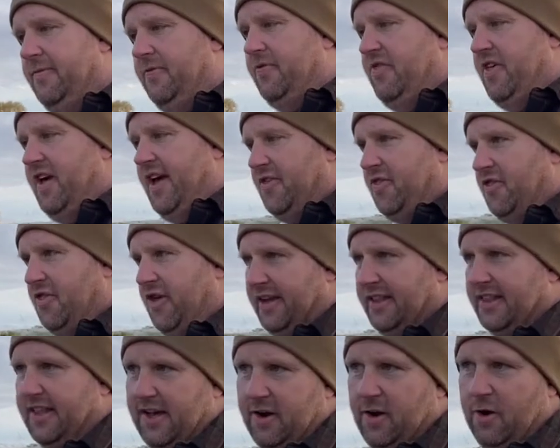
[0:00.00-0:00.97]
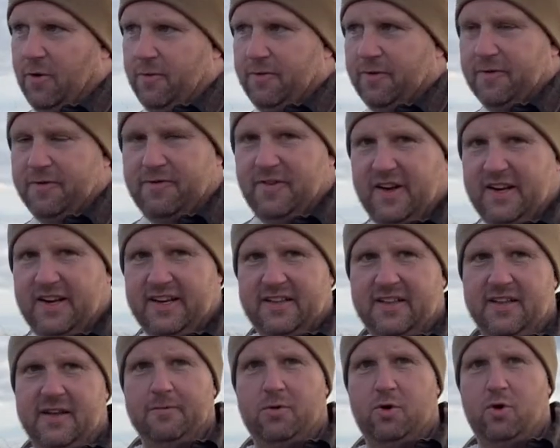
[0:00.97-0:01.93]
they think that
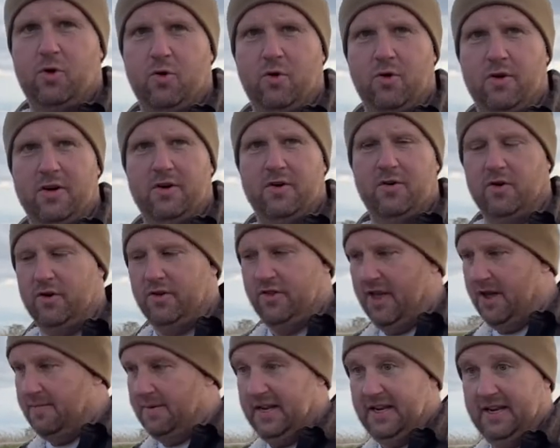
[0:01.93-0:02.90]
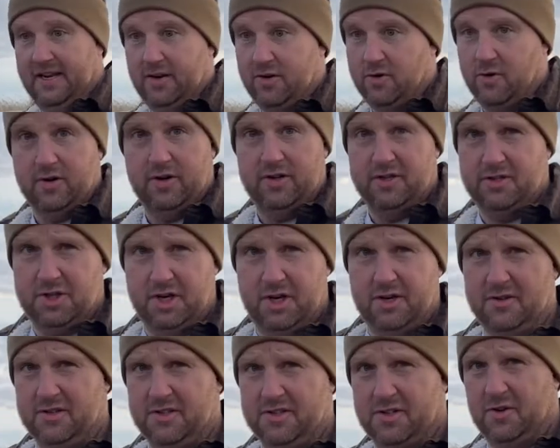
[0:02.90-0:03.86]
overfeeding them corn or them eating corn in
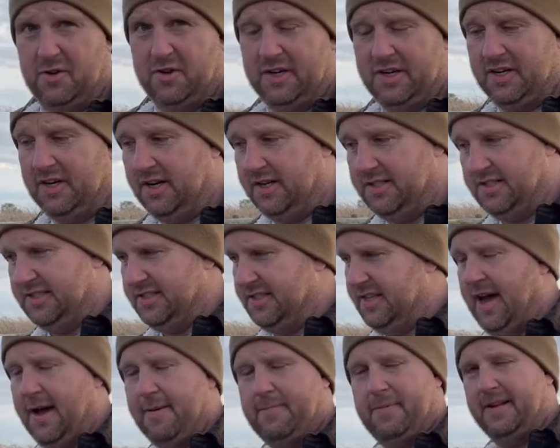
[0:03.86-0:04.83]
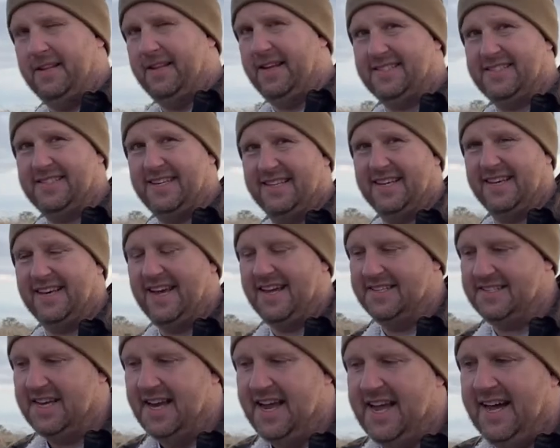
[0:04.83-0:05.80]
general is going to cause this to happen, and that's not the
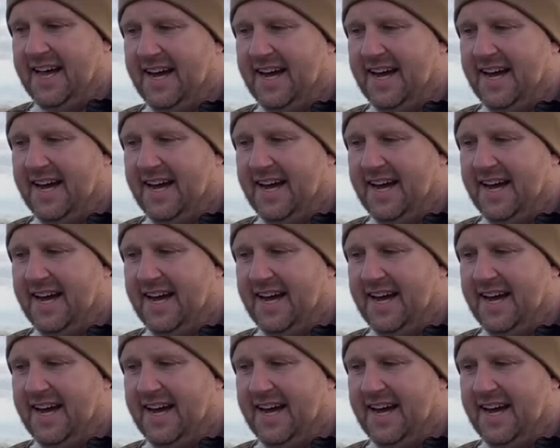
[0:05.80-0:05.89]
case.